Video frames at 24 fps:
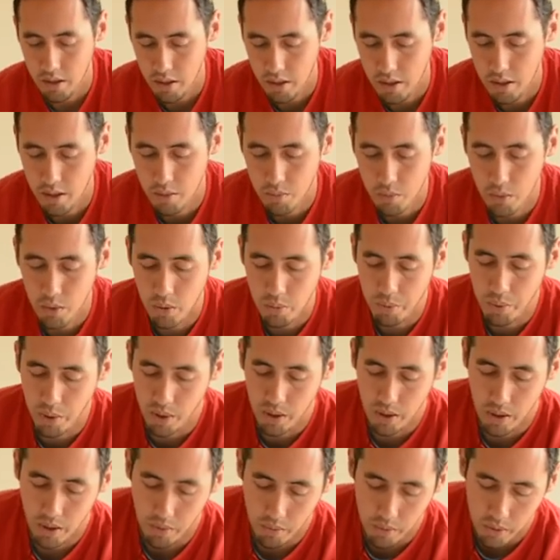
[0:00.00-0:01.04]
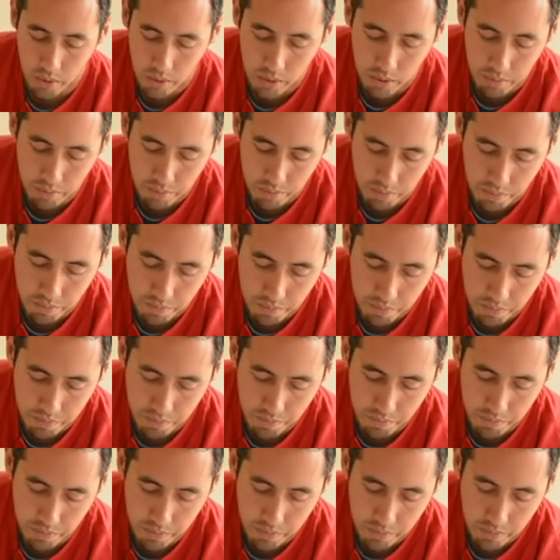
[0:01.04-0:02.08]
then we'll, per we'll
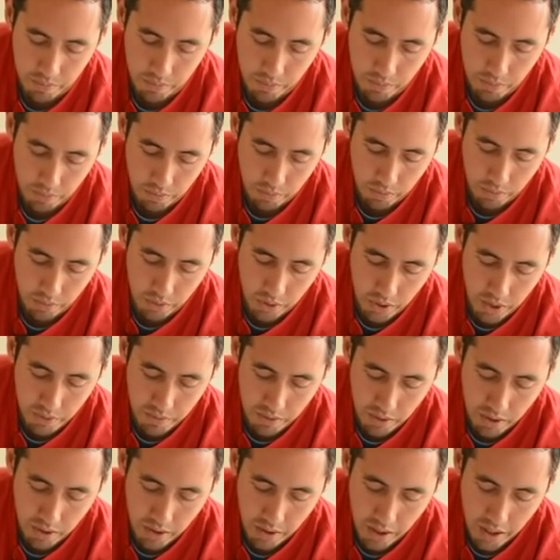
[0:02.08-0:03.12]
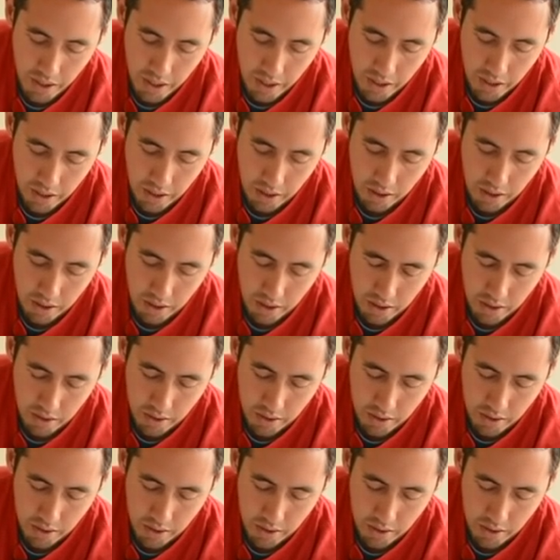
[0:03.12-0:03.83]
relieve all that air.